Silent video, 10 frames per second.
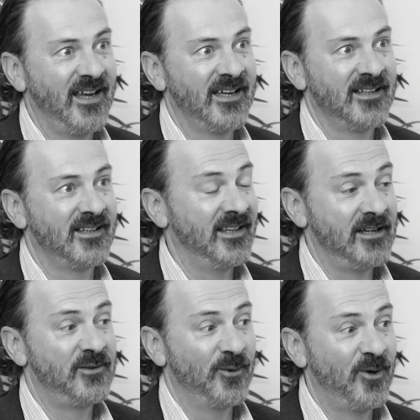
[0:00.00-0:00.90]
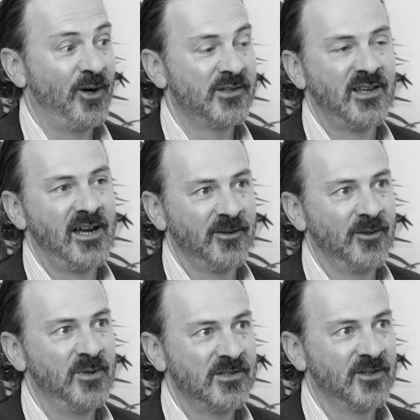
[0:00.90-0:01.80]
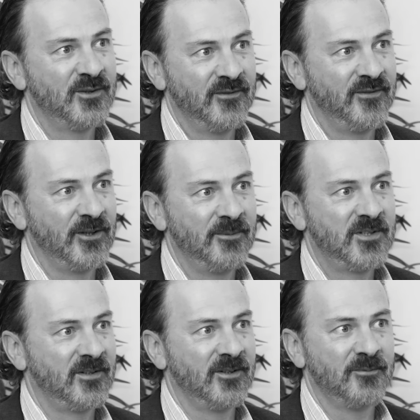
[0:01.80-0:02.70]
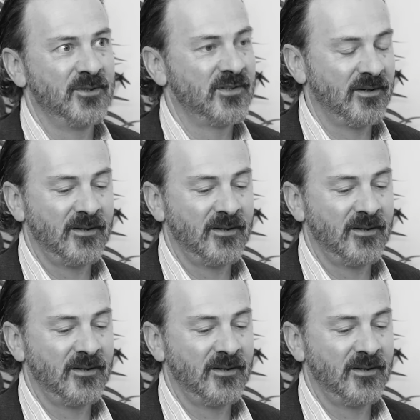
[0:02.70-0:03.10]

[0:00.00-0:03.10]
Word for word: And that took cost out of the business for Philips. And it was